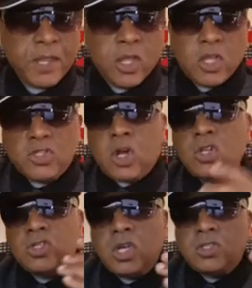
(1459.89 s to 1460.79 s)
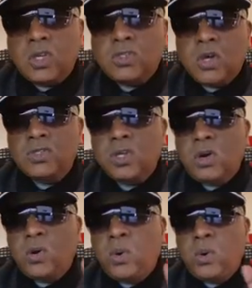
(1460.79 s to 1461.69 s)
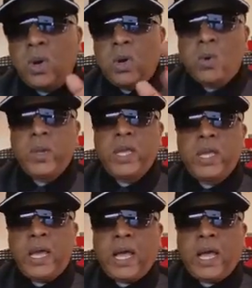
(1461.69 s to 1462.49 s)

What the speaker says: So we